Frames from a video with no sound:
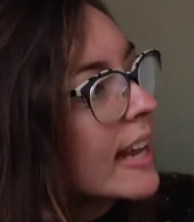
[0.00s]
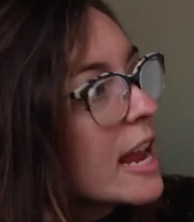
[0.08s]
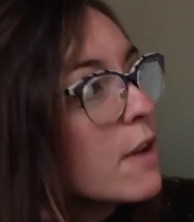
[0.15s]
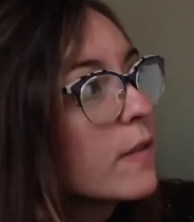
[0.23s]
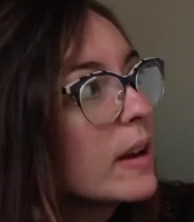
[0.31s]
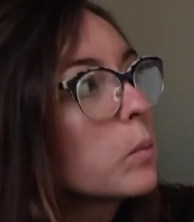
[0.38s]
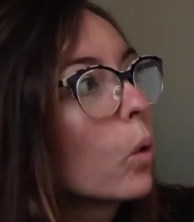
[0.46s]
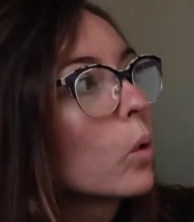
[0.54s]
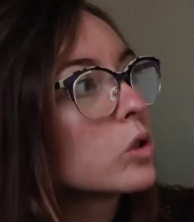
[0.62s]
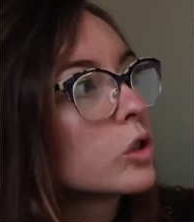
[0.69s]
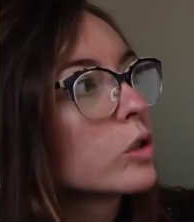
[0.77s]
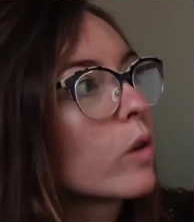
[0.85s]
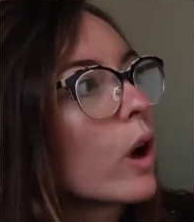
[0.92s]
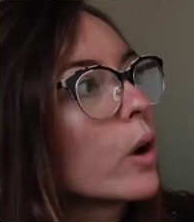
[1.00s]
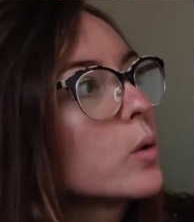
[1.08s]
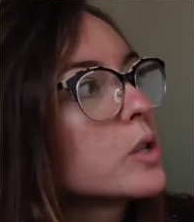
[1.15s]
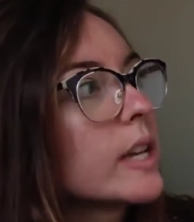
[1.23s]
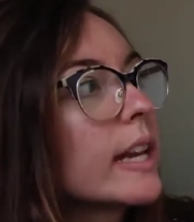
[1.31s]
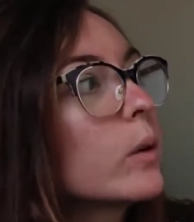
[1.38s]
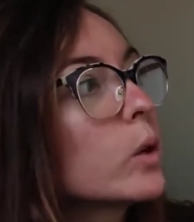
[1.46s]
If he walked on the
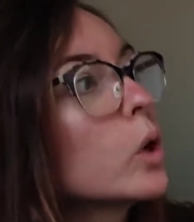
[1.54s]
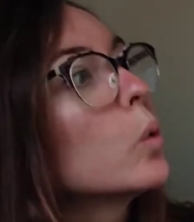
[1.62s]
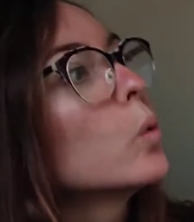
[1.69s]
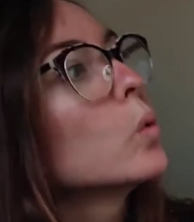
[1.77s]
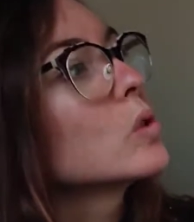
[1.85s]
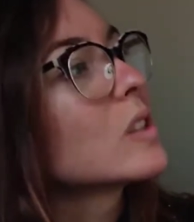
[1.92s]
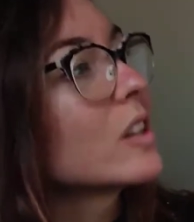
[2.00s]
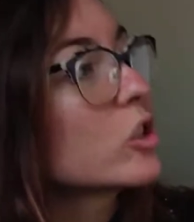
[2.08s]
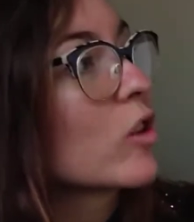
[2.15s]
road, he'll cause a